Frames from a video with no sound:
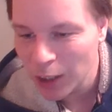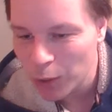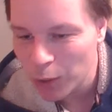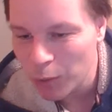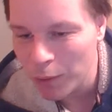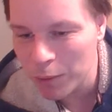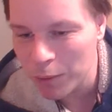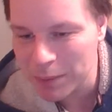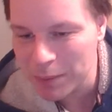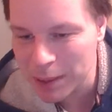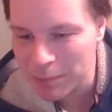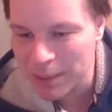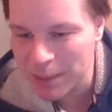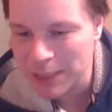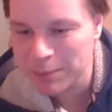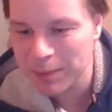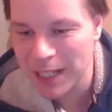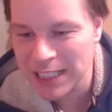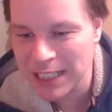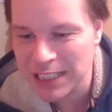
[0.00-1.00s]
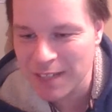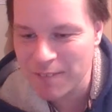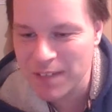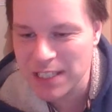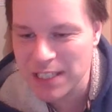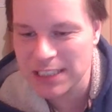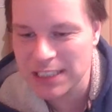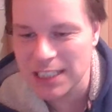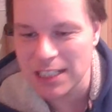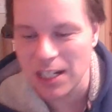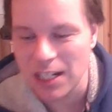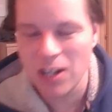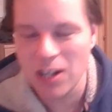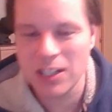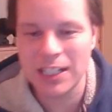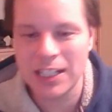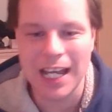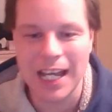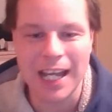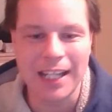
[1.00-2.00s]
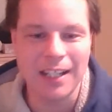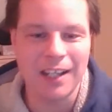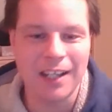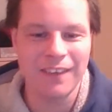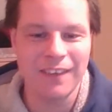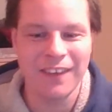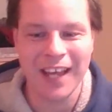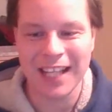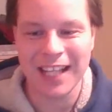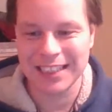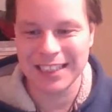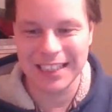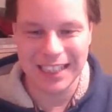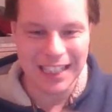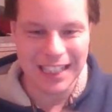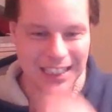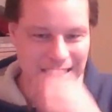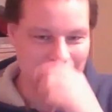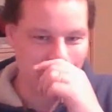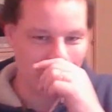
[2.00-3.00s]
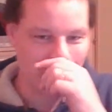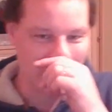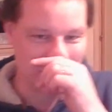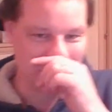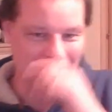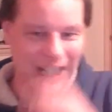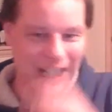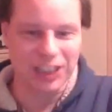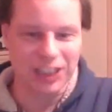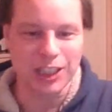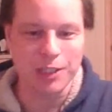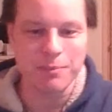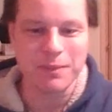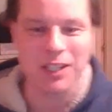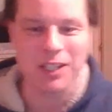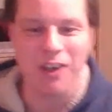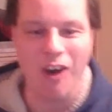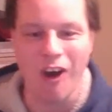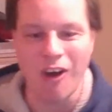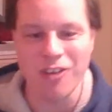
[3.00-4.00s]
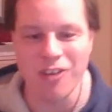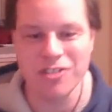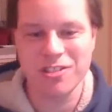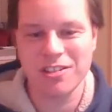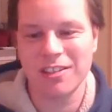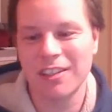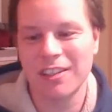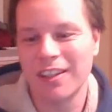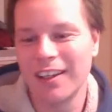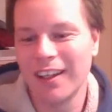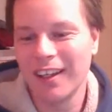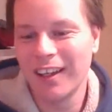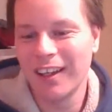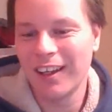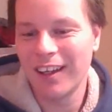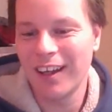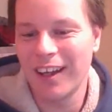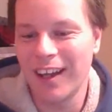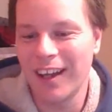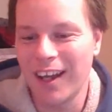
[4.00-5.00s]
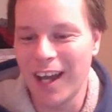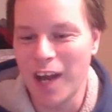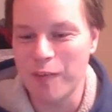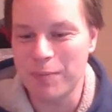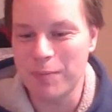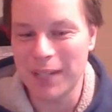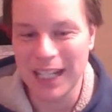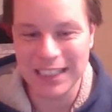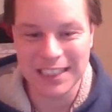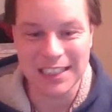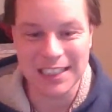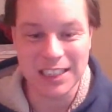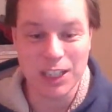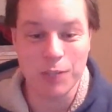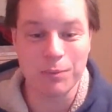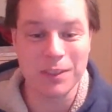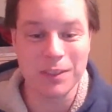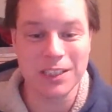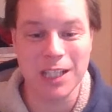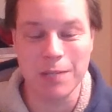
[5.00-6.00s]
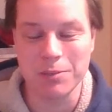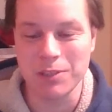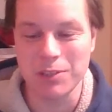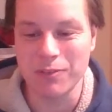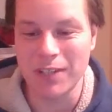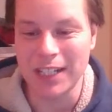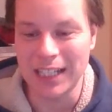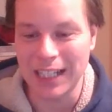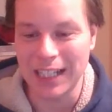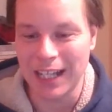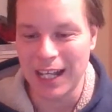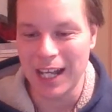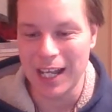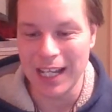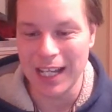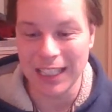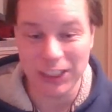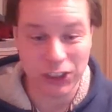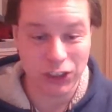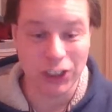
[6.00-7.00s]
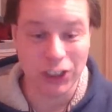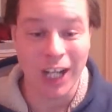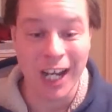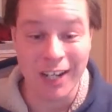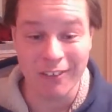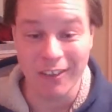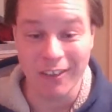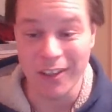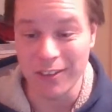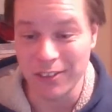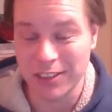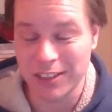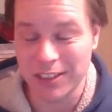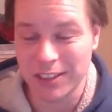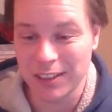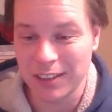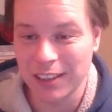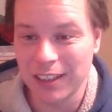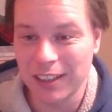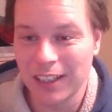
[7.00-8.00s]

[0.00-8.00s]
What would be the best place I've visited? Okay, that's an easy question actually, because I've been asked this a couple of times already. It's Shire Oaks.